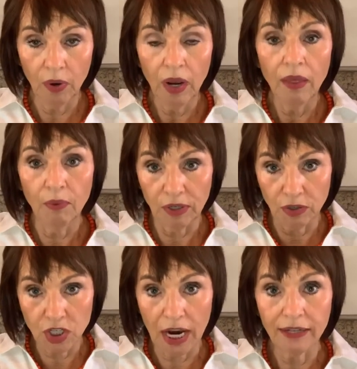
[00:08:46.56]
your
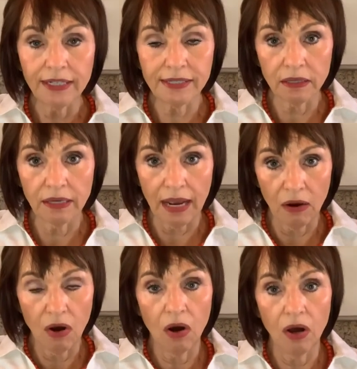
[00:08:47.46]
child is now
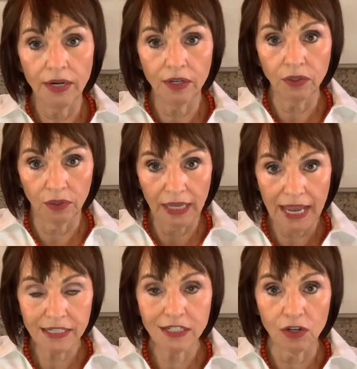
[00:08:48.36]
on your
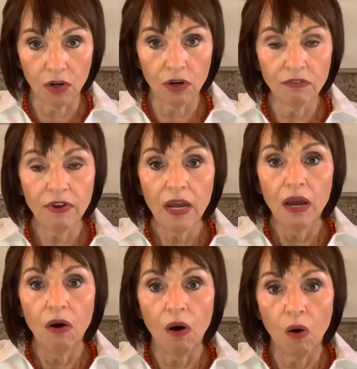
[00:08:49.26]
last nerve,
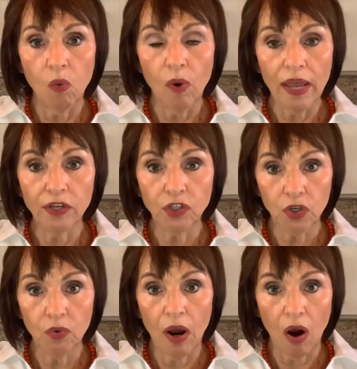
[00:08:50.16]
when
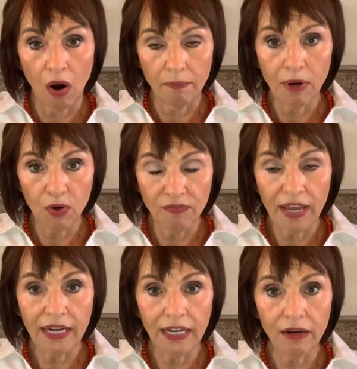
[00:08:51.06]
you are
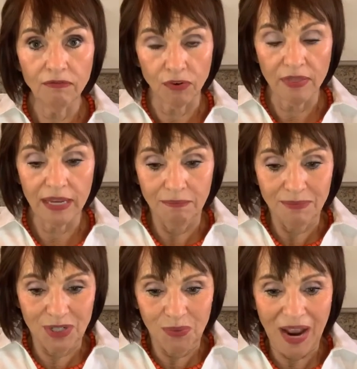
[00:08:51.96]
motivated for them
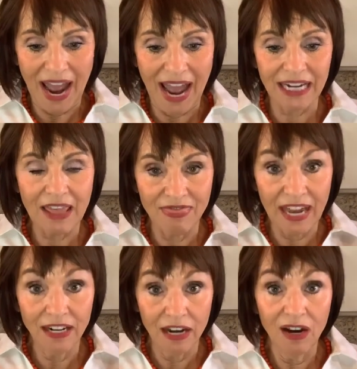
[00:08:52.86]
to act. They
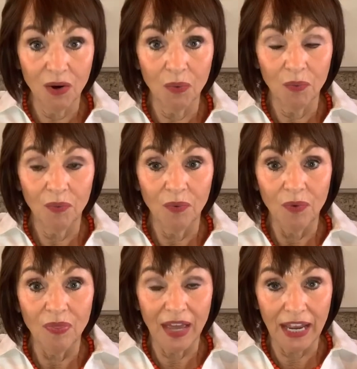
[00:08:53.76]
know.
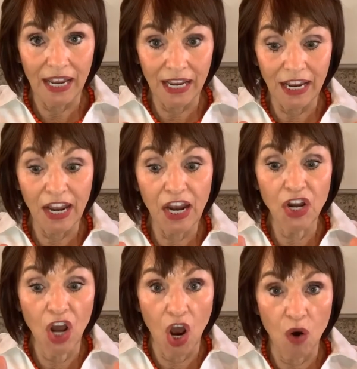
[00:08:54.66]
They
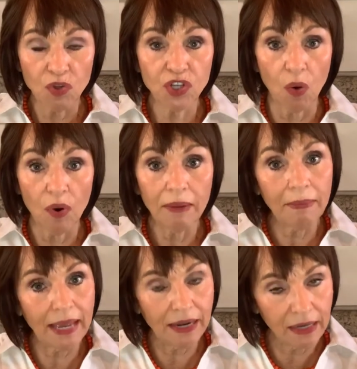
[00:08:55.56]
know. So
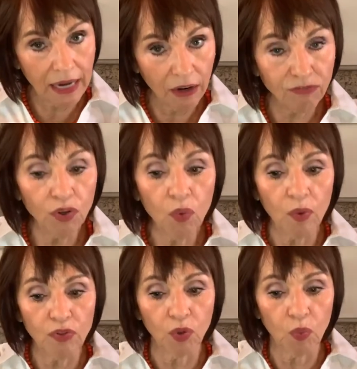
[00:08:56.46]
get careful with
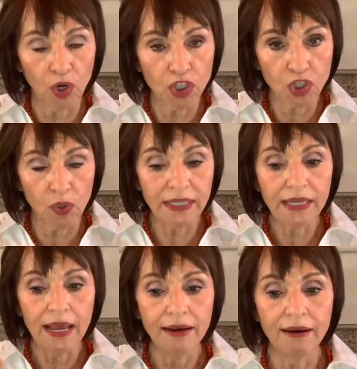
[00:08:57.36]
your word choice.
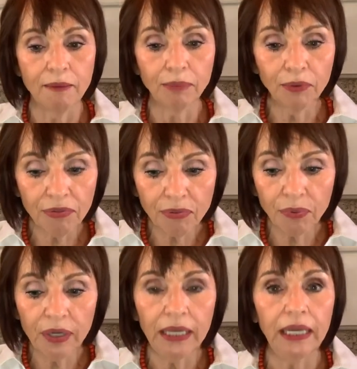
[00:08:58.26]
Number
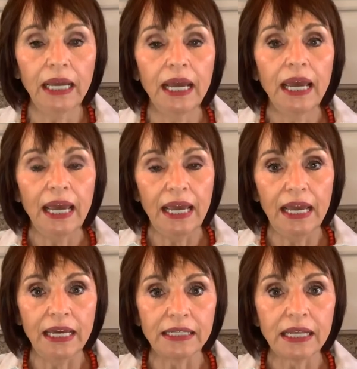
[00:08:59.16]
3
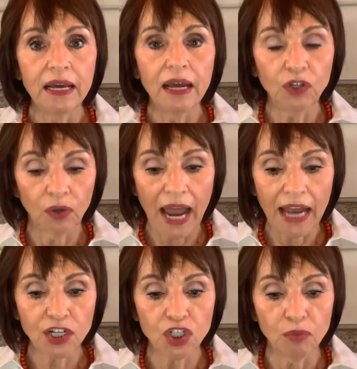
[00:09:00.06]
is your
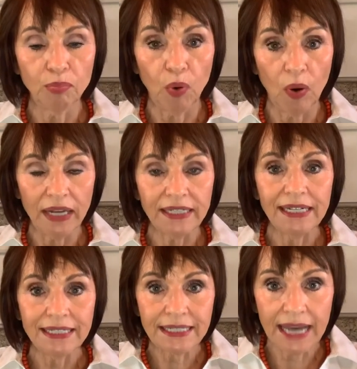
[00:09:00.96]
action point.
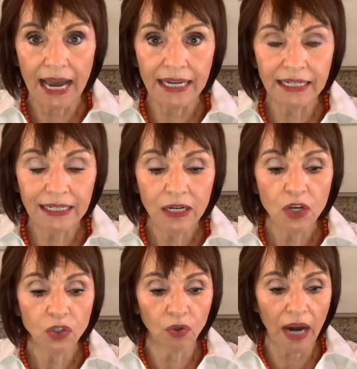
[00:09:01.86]
Tighten
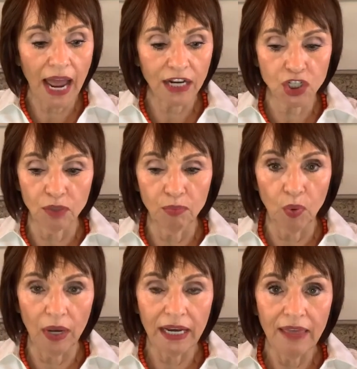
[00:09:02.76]
your action
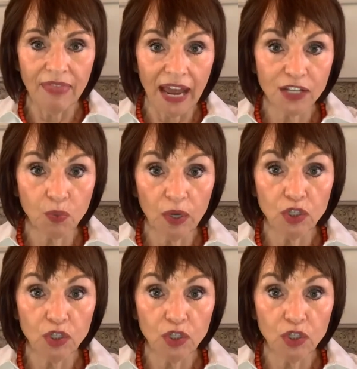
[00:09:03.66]
point. That's when you